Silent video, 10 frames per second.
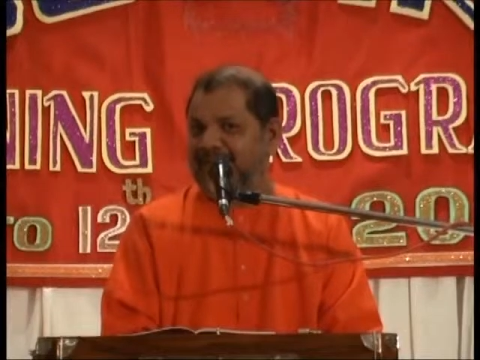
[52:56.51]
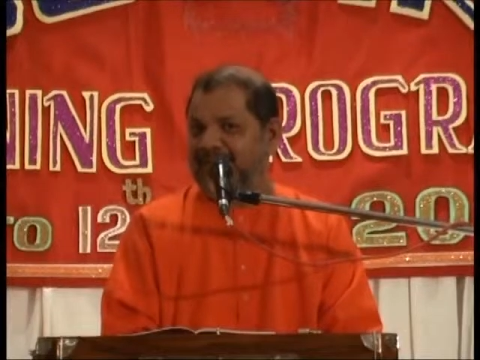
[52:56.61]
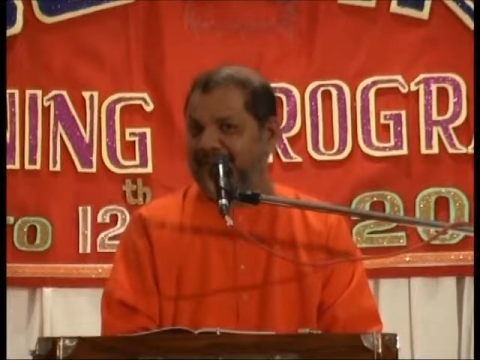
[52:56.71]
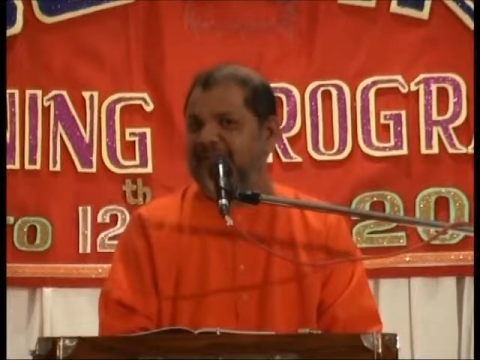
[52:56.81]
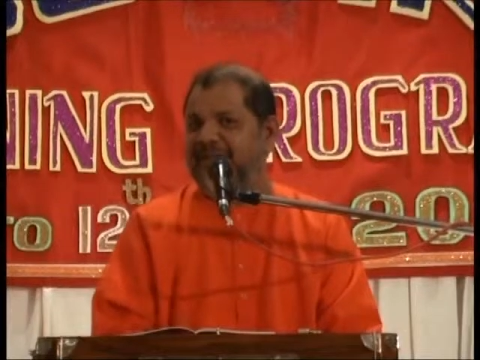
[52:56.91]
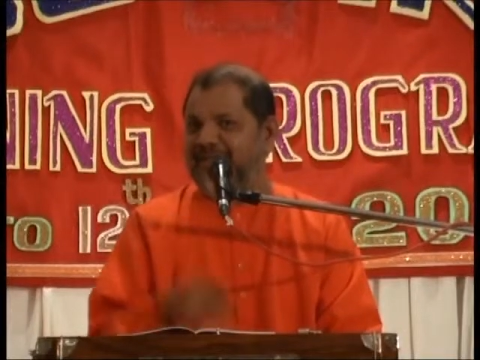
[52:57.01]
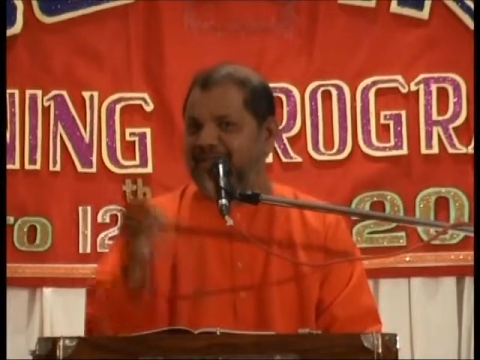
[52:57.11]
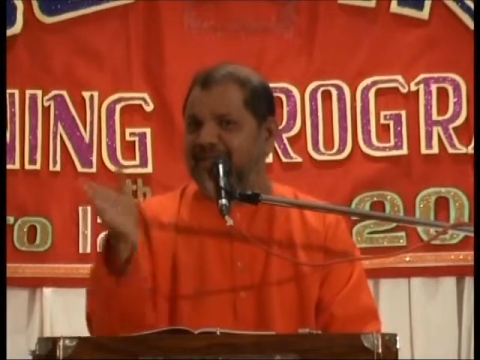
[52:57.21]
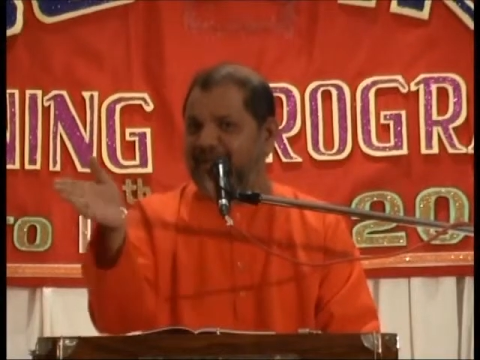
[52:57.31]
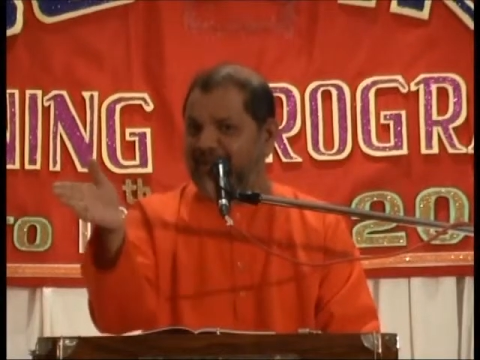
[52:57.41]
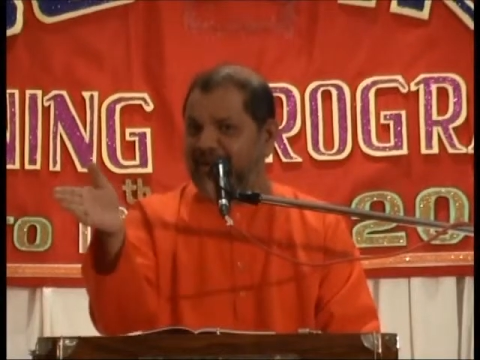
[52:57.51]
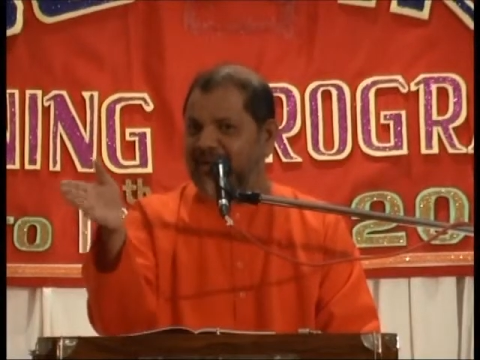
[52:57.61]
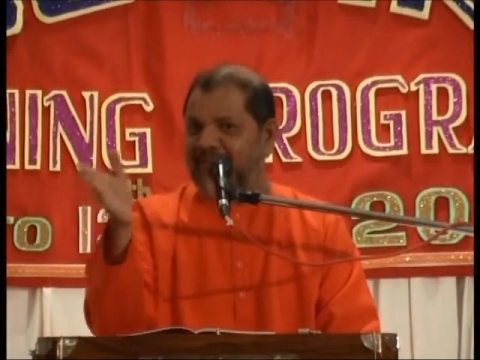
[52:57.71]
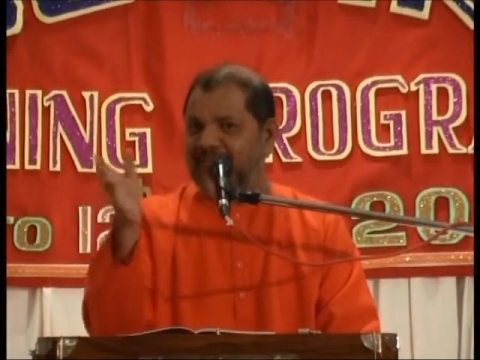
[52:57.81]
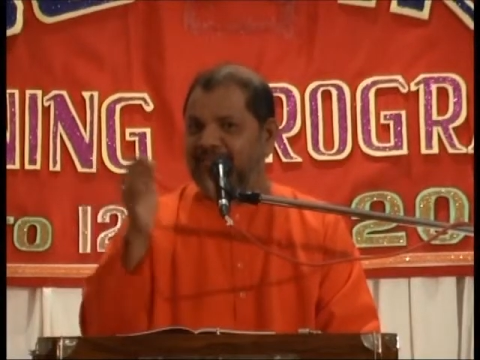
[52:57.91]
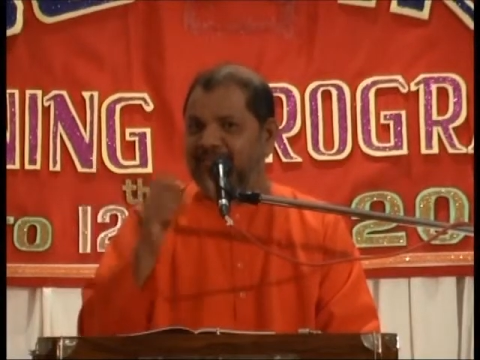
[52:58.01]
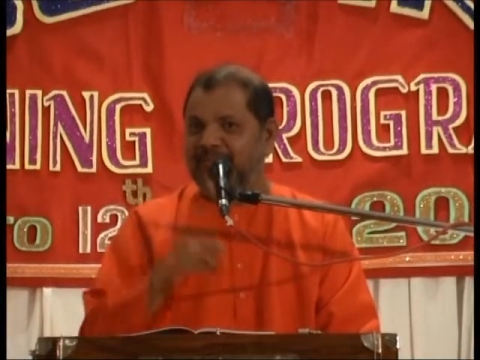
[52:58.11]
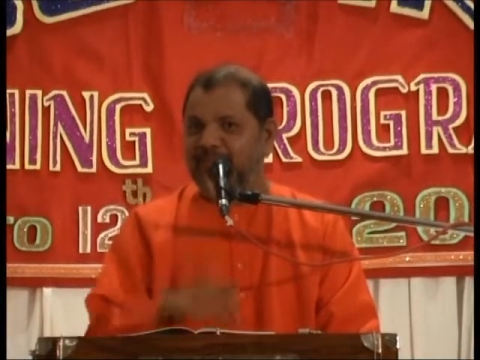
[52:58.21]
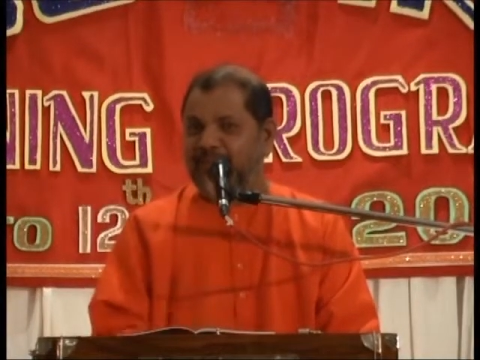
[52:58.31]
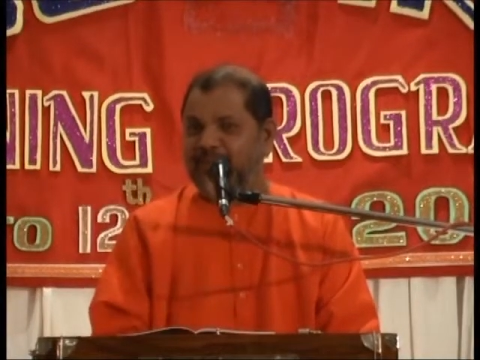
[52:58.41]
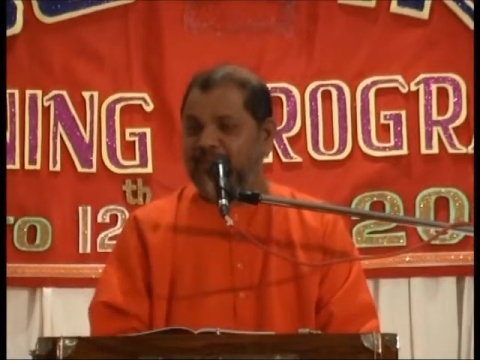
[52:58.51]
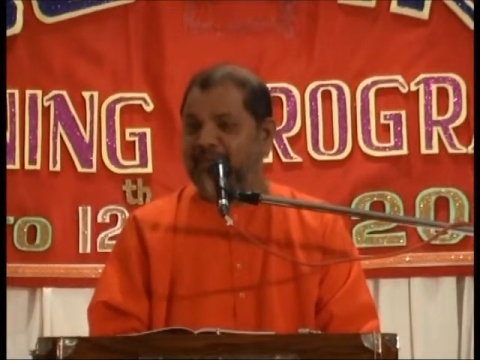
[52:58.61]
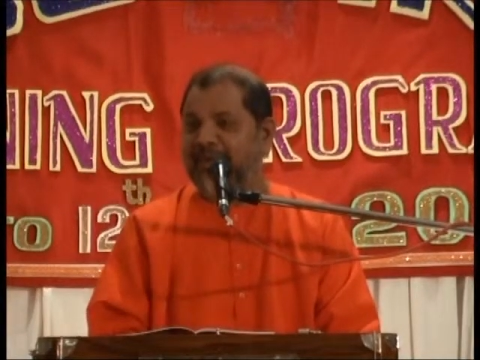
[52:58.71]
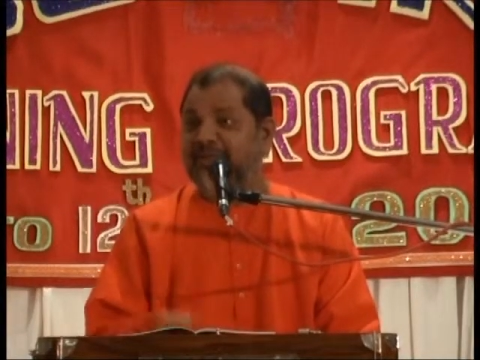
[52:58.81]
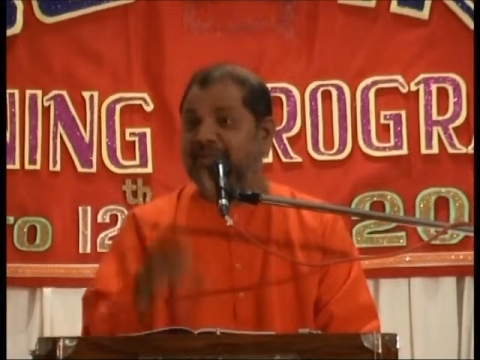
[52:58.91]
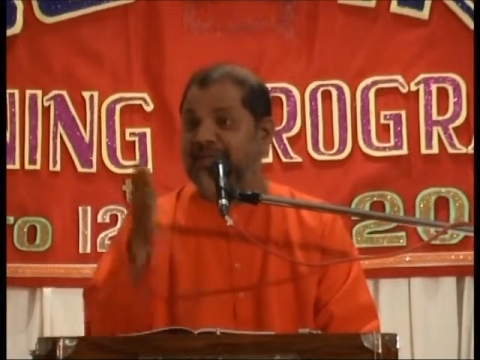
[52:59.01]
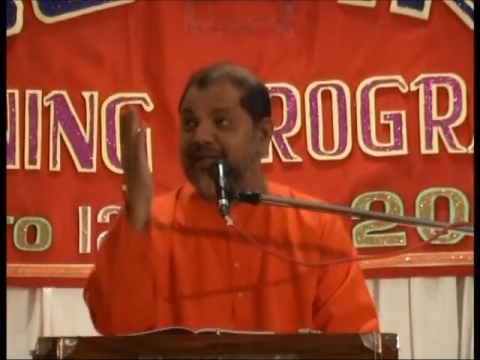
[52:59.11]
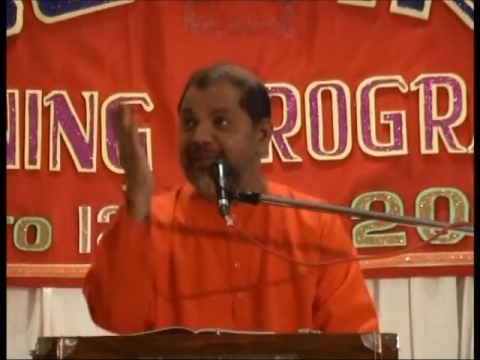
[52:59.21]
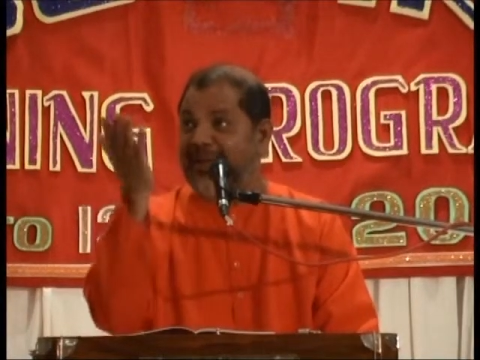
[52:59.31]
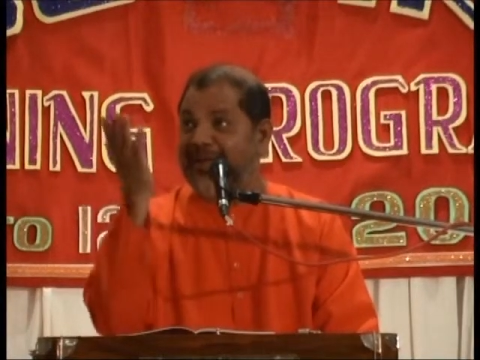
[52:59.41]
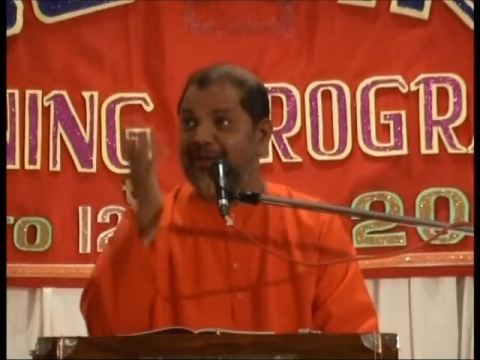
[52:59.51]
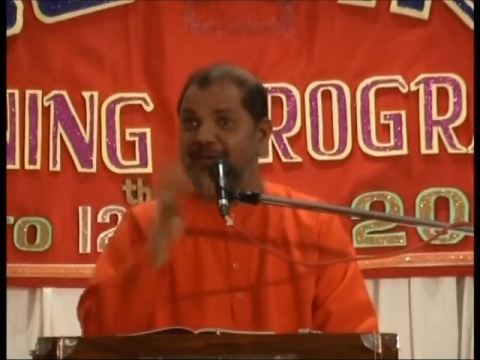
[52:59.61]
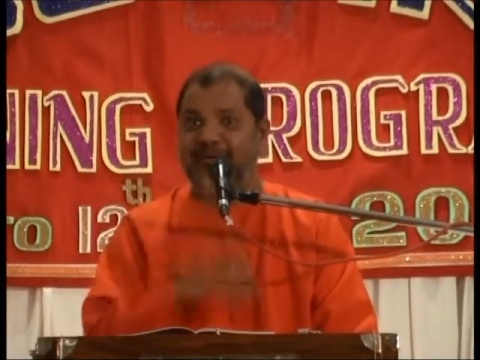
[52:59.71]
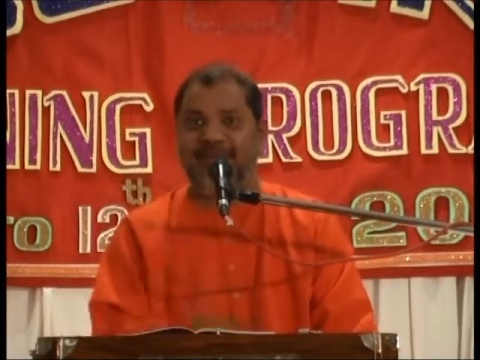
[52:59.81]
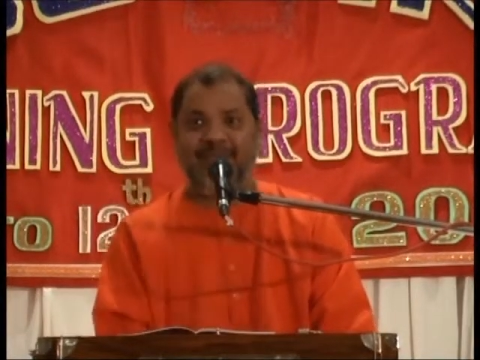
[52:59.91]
It's in deep trouble. Even like Citibank,